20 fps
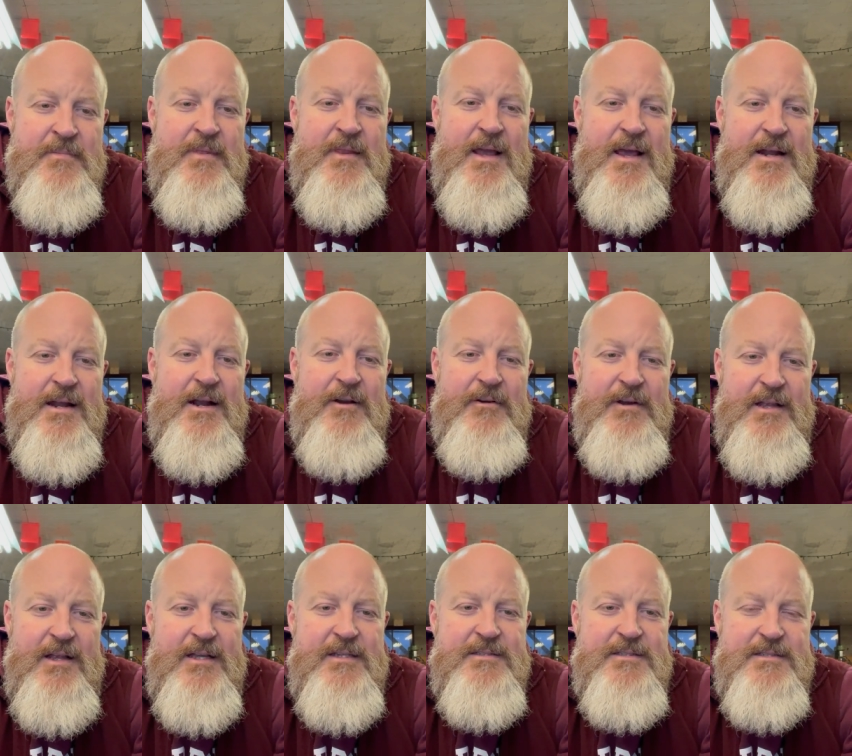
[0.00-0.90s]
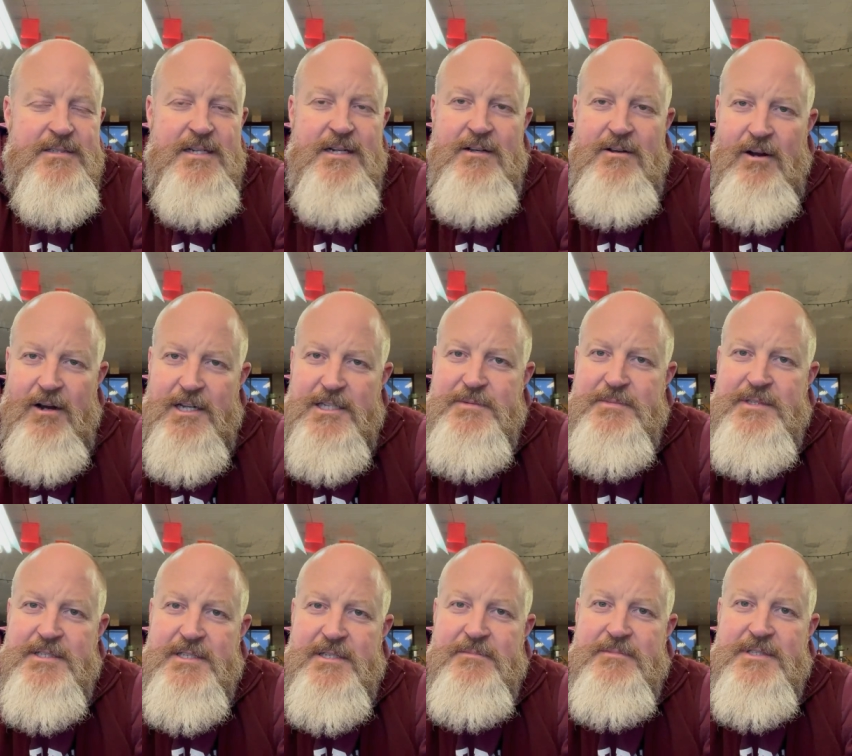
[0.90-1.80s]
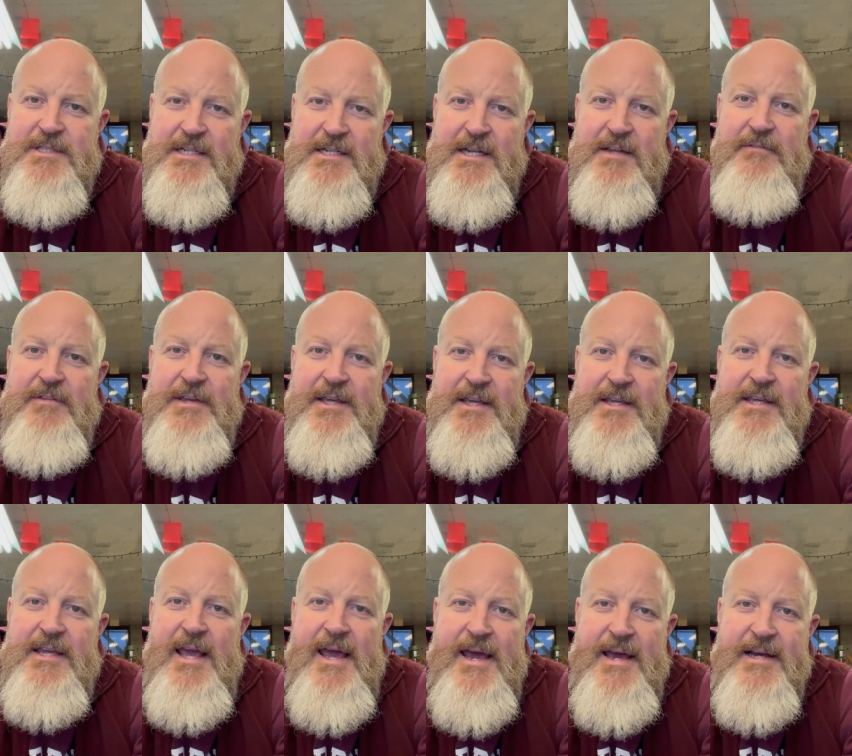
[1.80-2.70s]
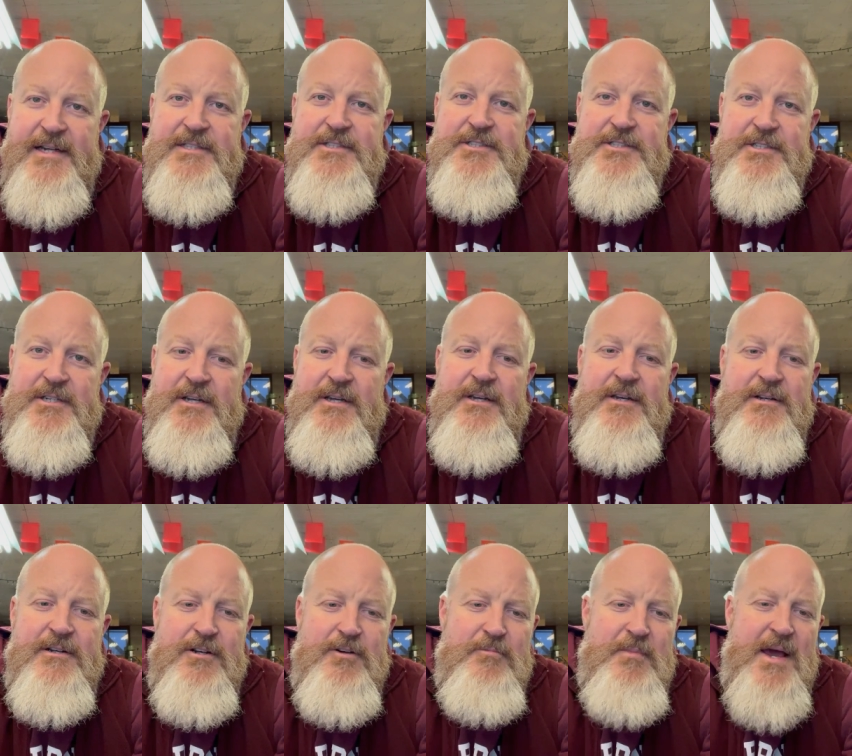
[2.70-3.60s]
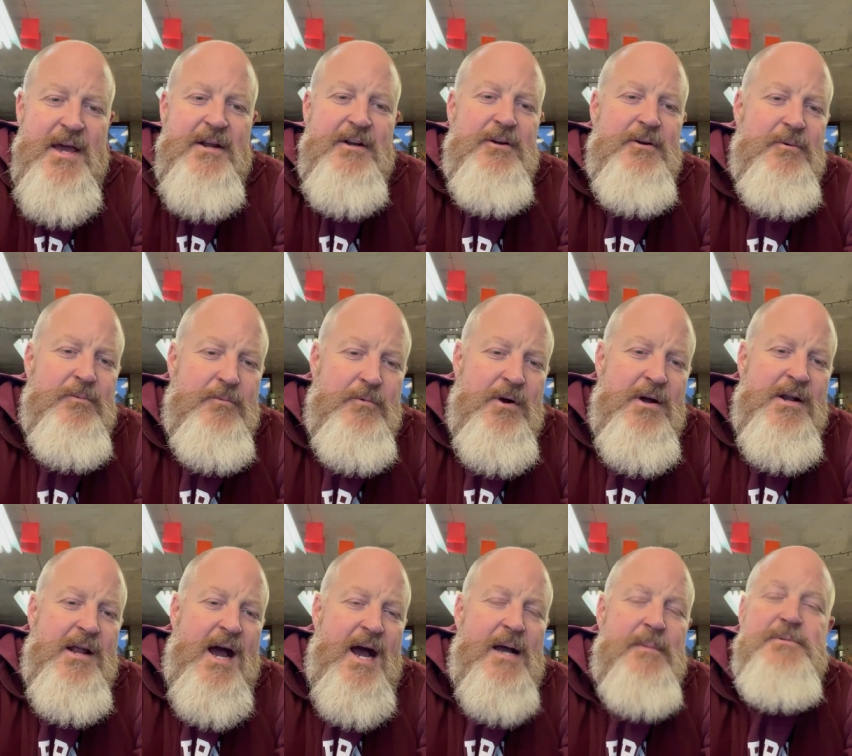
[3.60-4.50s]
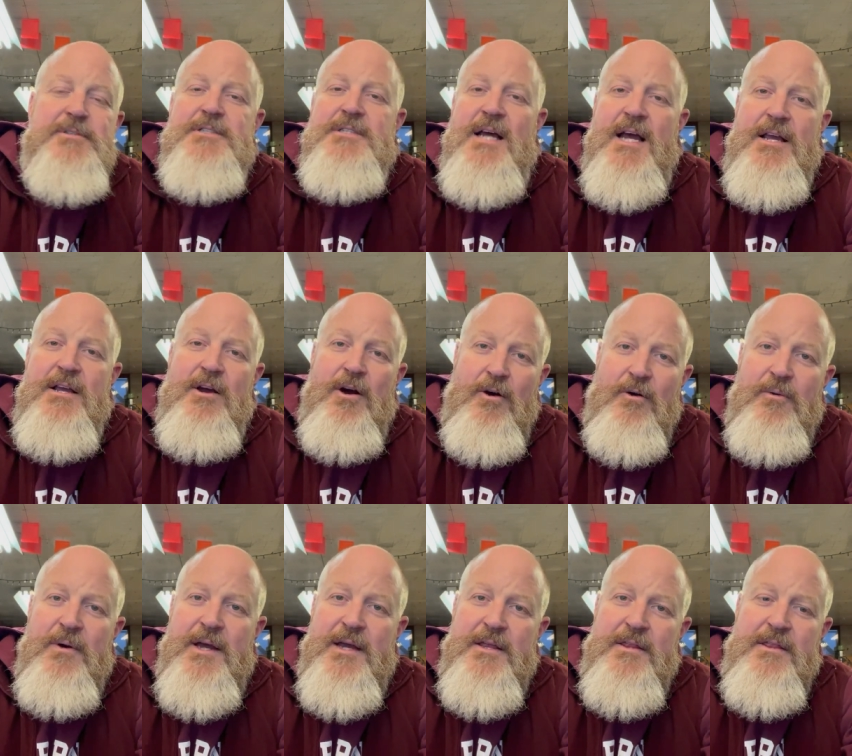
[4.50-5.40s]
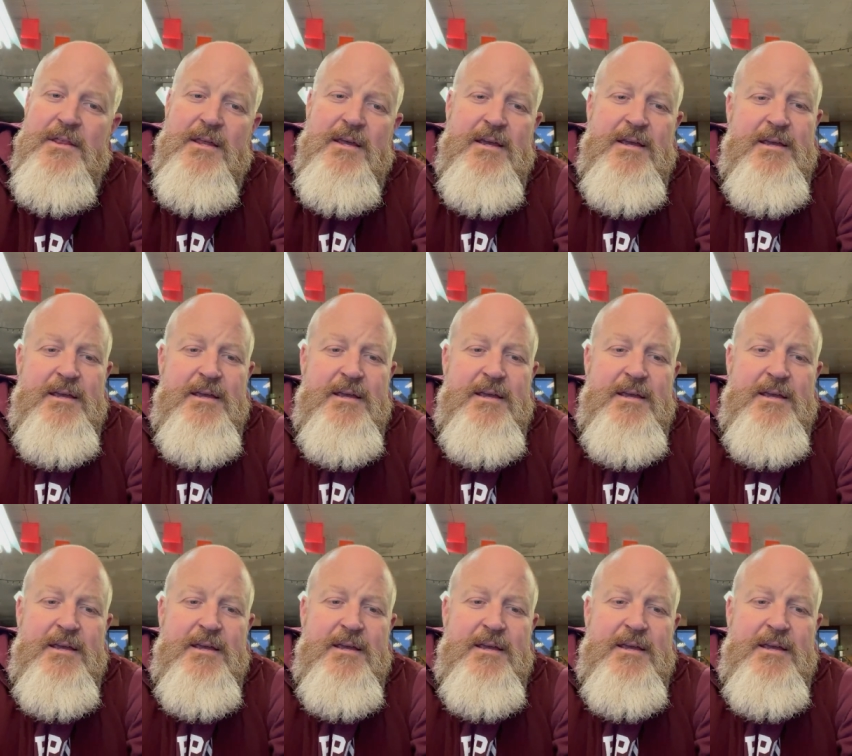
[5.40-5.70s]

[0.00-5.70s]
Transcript: and I realize it's going to cost me some significant cash, no matter what option I go with.